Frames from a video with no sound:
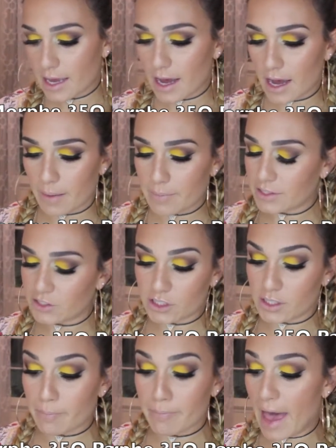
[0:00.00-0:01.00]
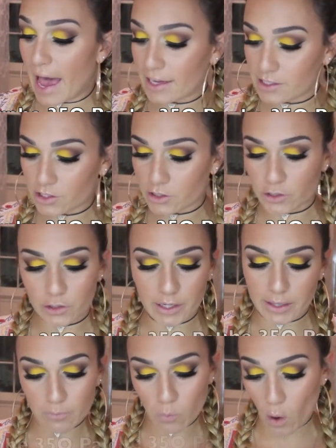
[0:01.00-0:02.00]
It's just a matte
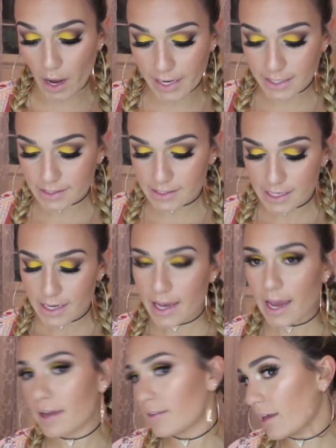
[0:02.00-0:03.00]
cream white. And